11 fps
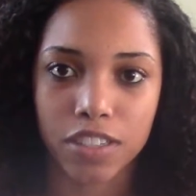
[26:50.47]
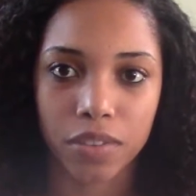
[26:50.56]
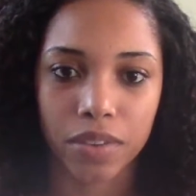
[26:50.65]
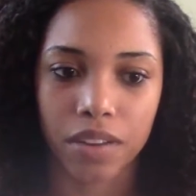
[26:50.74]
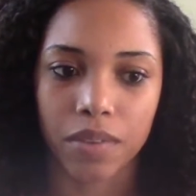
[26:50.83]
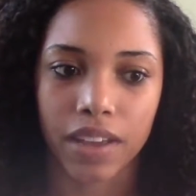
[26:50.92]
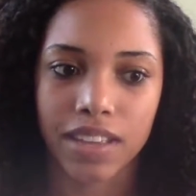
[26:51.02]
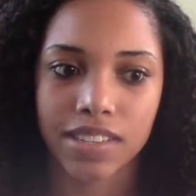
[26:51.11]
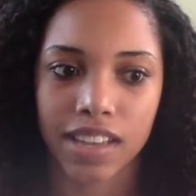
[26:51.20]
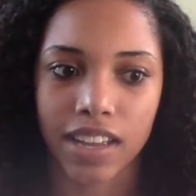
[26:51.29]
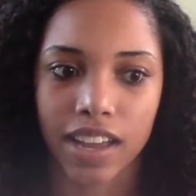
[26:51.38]
So anyway,
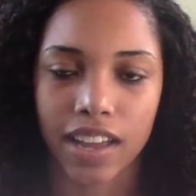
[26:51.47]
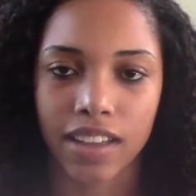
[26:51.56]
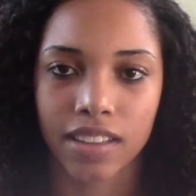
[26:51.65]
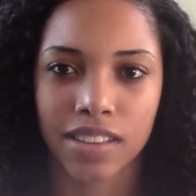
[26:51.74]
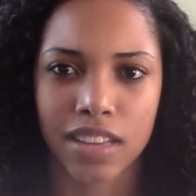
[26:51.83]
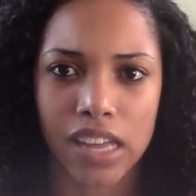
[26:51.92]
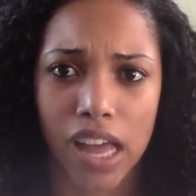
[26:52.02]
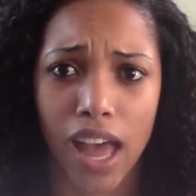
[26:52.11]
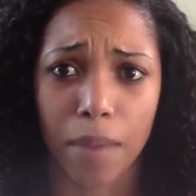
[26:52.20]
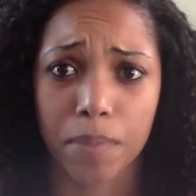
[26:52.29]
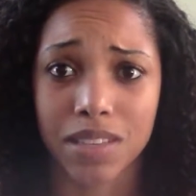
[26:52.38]
he's like a
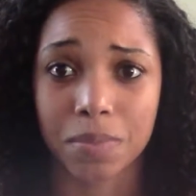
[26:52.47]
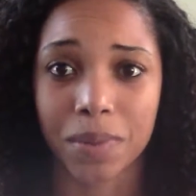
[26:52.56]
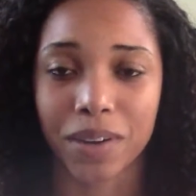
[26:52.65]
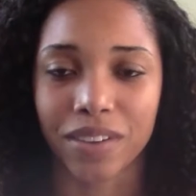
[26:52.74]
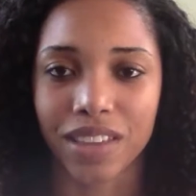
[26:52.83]
happy spitter.